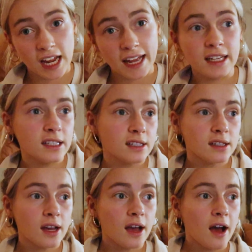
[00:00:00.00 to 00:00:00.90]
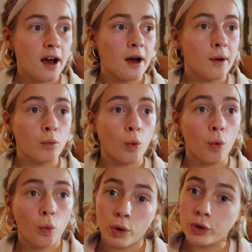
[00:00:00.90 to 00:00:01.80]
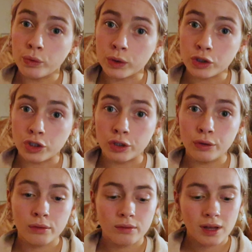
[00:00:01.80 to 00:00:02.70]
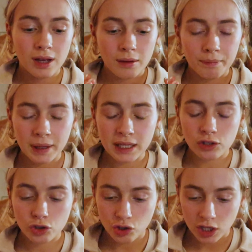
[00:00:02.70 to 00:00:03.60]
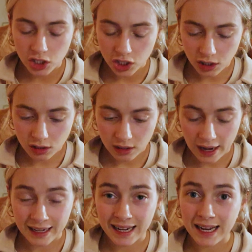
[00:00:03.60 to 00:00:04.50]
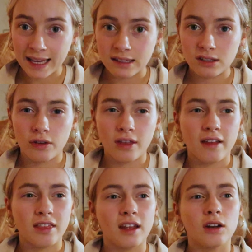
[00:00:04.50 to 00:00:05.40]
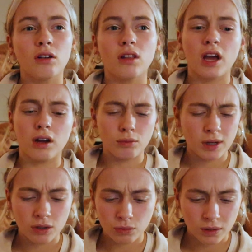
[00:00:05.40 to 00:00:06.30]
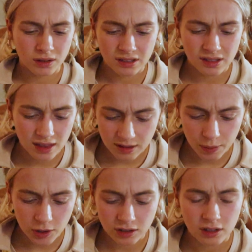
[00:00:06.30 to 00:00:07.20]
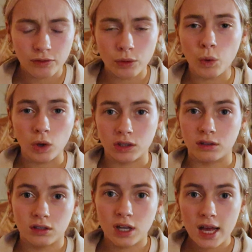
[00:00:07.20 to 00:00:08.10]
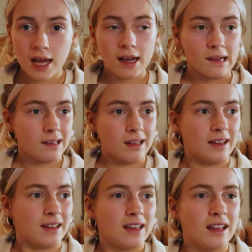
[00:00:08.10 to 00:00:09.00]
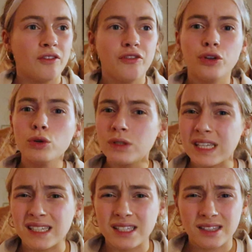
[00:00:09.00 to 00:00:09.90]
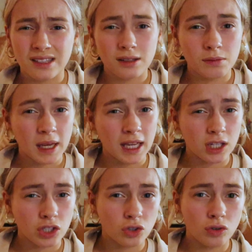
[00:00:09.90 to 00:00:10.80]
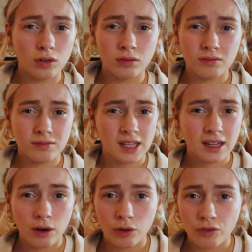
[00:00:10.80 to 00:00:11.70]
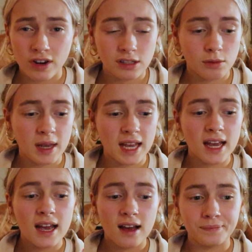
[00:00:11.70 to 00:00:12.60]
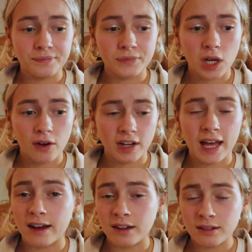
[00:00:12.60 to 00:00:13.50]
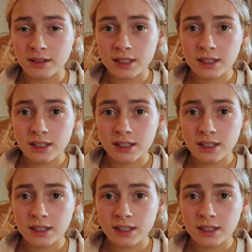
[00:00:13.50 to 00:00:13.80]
date, what you want to do. Be structured and clear so that they're not like, oh my god, what does this person even want? Like in a few sentences, make it short, send out your resume, cover letter,